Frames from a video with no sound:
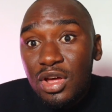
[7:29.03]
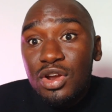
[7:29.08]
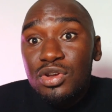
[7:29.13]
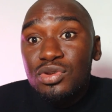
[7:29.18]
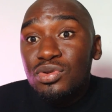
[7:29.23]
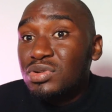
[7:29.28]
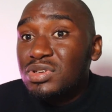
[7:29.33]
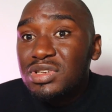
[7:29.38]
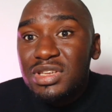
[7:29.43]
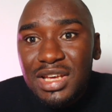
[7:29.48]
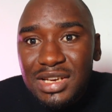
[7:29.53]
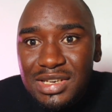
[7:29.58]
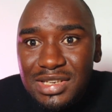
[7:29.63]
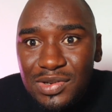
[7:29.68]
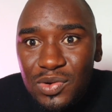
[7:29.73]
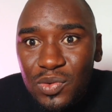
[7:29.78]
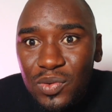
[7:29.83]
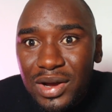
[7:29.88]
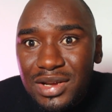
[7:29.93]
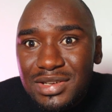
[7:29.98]
not
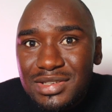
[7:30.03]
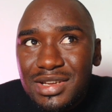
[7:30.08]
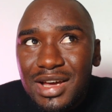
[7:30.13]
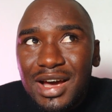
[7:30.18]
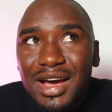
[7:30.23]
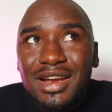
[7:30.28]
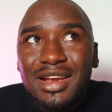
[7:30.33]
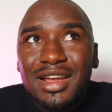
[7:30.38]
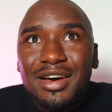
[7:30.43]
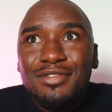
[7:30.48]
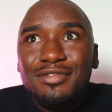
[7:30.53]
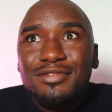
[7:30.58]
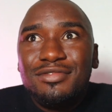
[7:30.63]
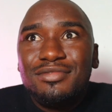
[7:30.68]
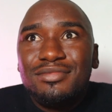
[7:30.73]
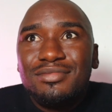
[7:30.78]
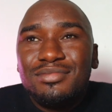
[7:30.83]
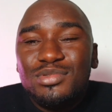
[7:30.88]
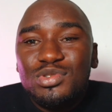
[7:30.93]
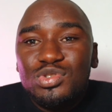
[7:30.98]
getting watched, and I've
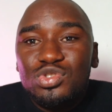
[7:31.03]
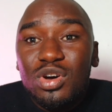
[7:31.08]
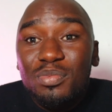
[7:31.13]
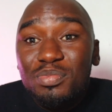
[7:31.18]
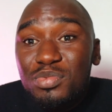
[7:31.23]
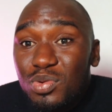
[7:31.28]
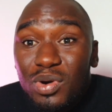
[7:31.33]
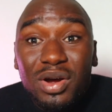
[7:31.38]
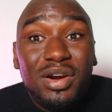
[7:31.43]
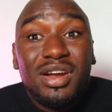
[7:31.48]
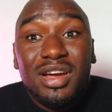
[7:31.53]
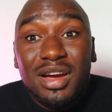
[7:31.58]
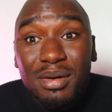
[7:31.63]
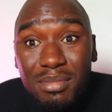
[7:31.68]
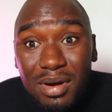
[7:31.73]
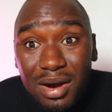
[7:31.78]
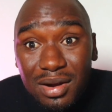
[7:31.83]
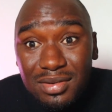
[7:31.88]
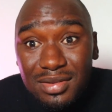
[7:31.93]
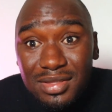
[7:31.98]
stopped worrying
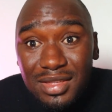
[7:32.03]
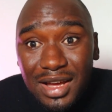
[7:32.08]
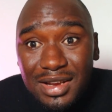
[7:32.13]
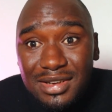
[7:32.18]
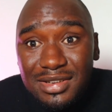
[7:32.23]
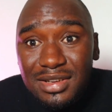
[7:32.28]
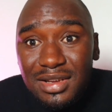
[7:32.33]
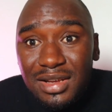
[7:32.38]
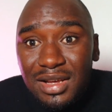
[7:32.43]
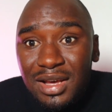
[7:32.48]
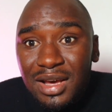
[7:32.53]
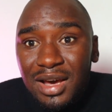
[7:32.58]
about that.